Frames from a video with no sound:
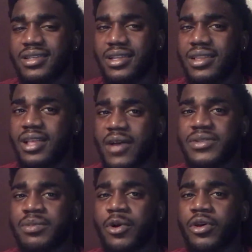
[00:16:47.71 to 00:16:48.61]
They love
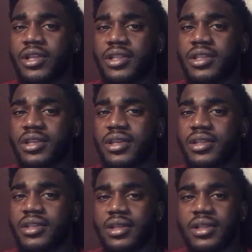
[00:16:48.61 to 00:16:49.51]
smoking.
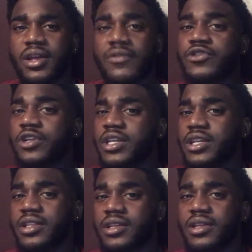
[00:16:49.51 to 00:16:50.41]
They love
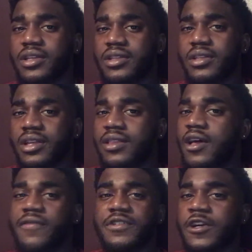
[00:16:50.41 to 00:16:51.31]
drinking. They
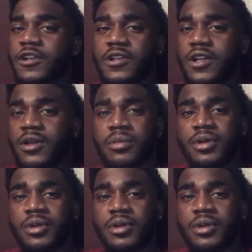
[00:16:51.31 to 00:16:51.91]
love turning up.